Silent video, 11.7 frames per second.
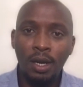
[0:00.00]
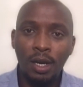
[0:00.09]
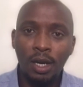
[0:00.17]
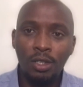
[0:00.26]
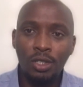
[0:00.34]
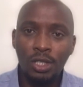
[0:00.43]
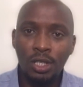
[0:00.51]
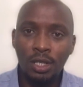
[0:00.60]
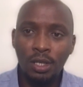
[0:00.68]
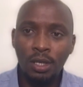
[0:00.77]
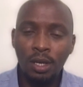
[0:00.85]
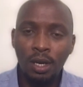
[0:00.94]
and
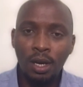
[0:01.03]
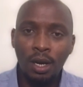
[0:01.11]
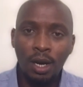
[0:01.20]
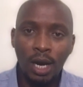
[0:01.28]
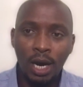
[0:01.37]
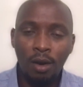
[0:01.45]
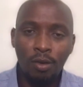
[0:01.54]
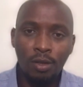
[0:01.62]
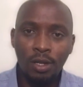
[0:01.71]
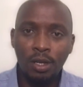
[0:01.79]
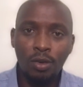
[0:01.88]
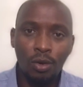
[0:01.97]
see
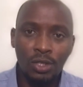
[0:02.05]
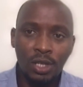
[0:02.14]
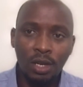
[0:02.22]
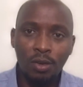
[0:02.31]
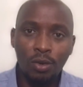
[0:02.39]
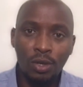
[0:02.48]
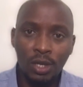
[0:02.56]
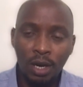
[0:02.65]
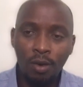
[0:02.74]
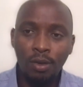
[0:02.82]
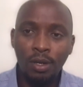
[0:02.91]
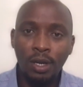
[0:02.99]
how the cost can go
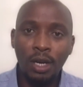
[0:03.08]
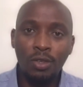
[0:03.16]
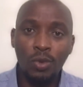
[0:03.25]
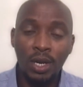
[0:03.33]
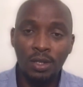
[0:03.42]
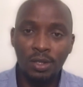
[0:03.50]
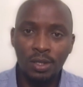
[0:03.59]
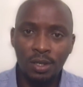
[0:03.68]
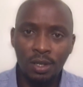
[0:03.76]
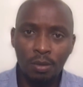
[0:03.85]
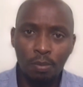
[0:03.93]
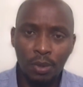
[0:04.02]
down, as well as
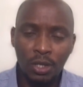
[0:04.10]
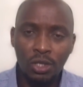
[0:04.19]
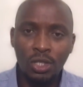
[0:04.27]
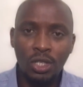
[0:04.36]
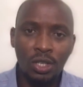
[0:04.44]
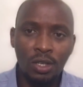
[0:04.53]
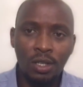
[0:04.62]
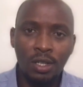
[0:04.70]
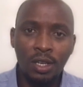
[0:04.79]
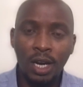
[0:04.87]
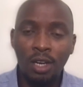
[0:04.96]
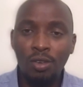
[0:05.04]
the precision,
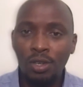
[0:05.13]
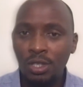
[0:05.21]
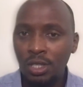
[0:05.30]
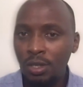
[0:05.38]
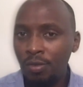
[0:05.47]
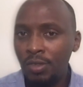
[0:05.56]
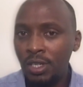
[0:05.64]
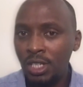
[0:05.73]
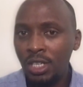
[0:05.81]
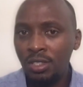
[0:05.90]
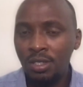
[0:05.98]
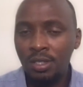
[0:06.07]
the accuracy of the
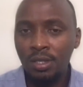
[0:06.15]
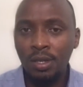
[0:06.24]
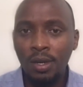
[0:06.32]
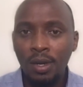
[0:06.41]
tests